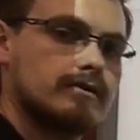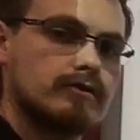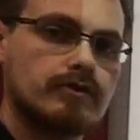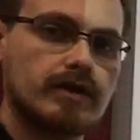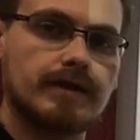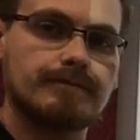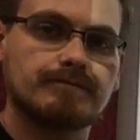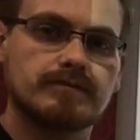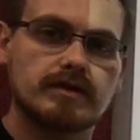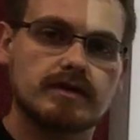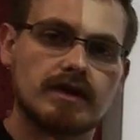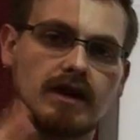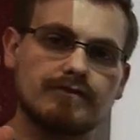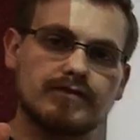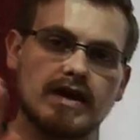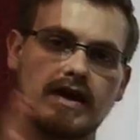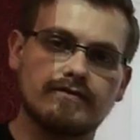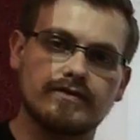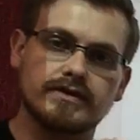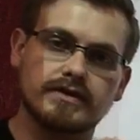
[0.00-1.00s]
Great.
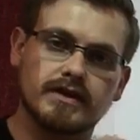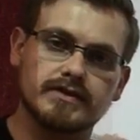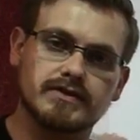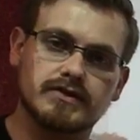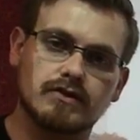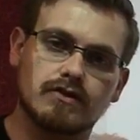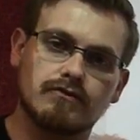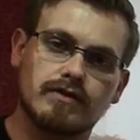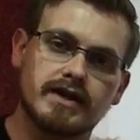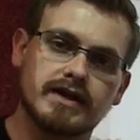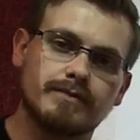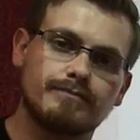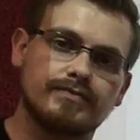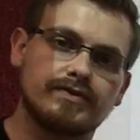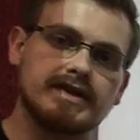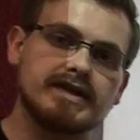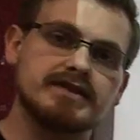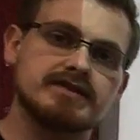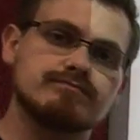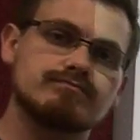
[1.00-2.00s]
If you haven't done so already,
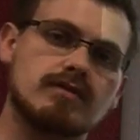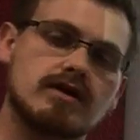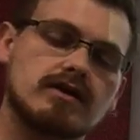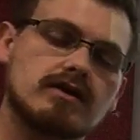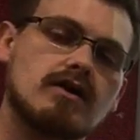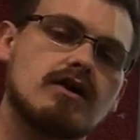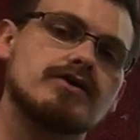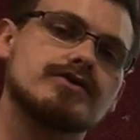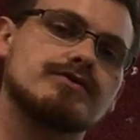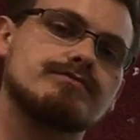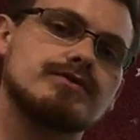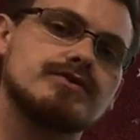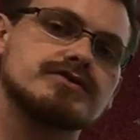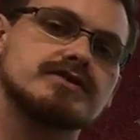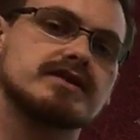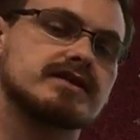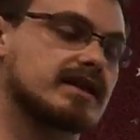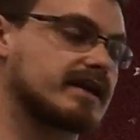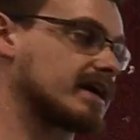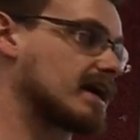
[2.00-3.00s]
please mark all your
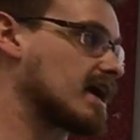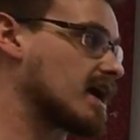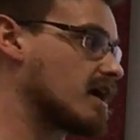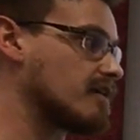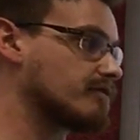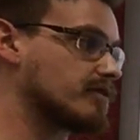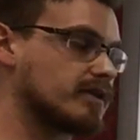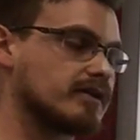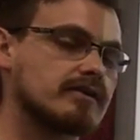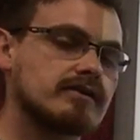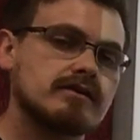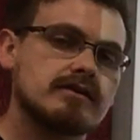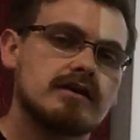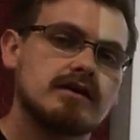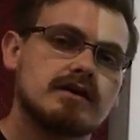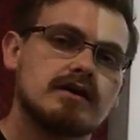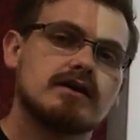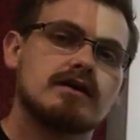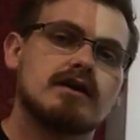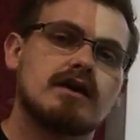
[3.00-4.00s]
music like I have here.
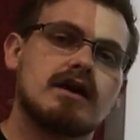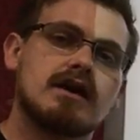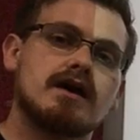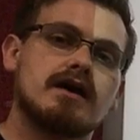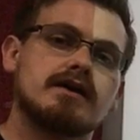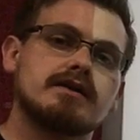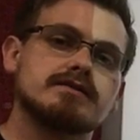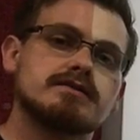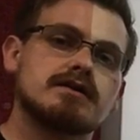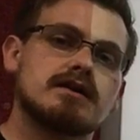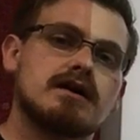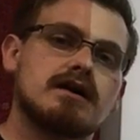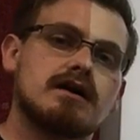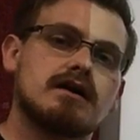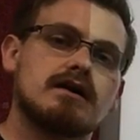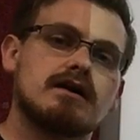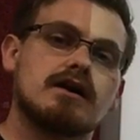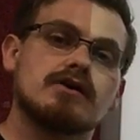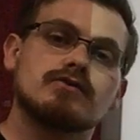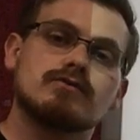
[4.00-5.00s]
And
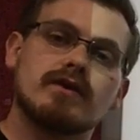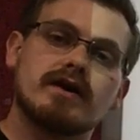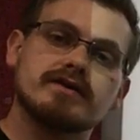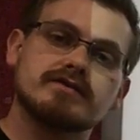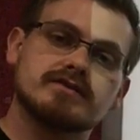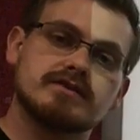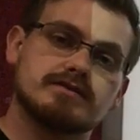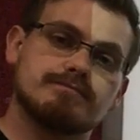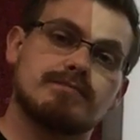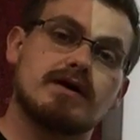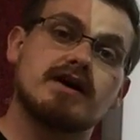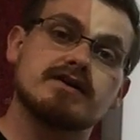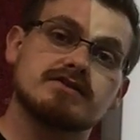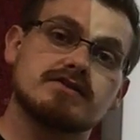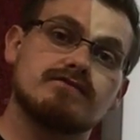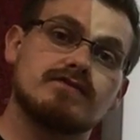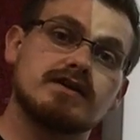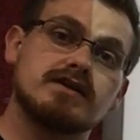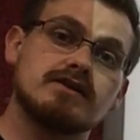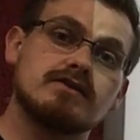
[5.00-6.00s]
otherwise, just pause
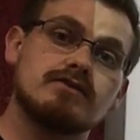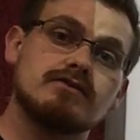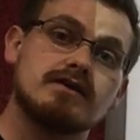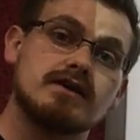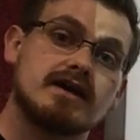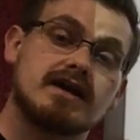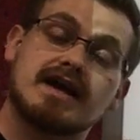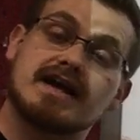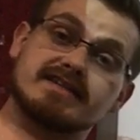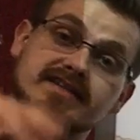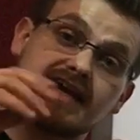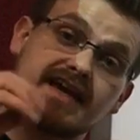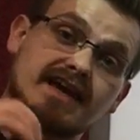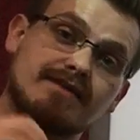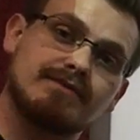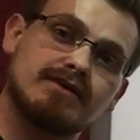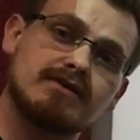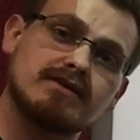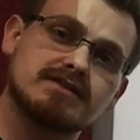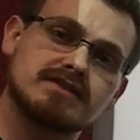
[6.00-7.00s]
the video as I
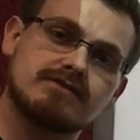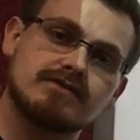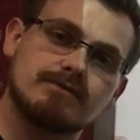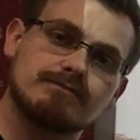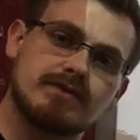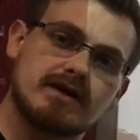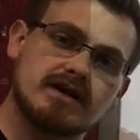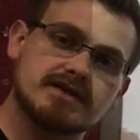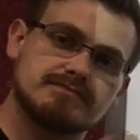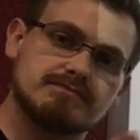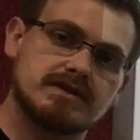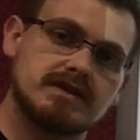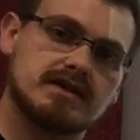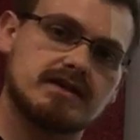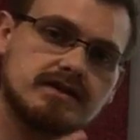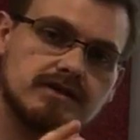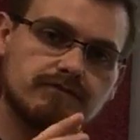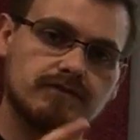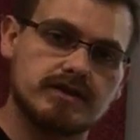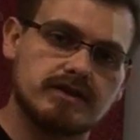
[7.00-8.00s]
am here. See if you can pause me
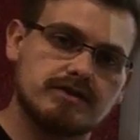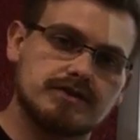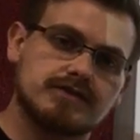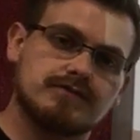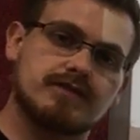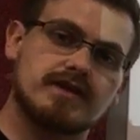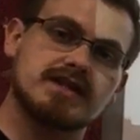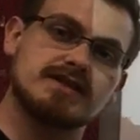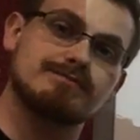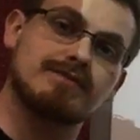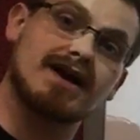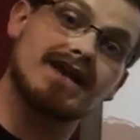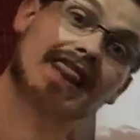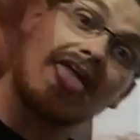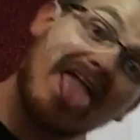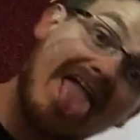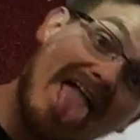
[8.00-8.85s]
at a really good, funny spot.